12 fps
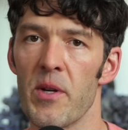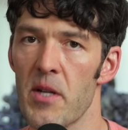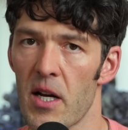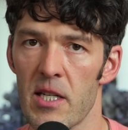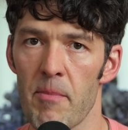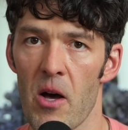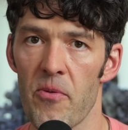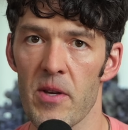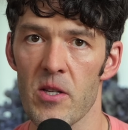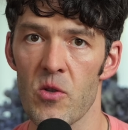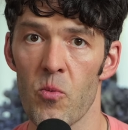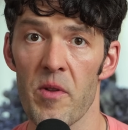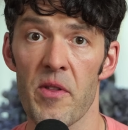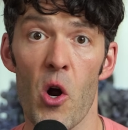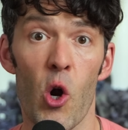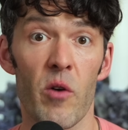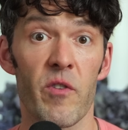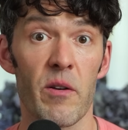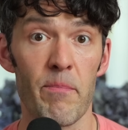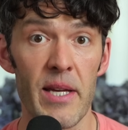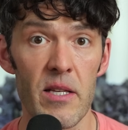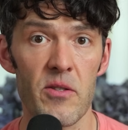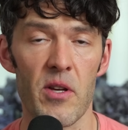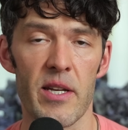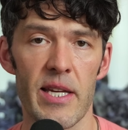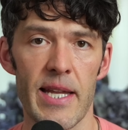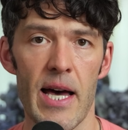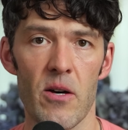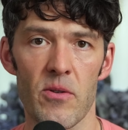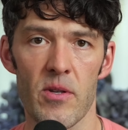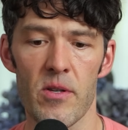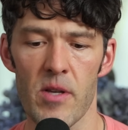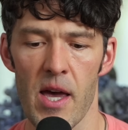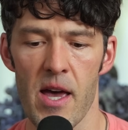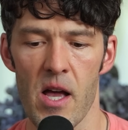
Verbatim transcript: We talked about this with the Harvard Meat Study analysis.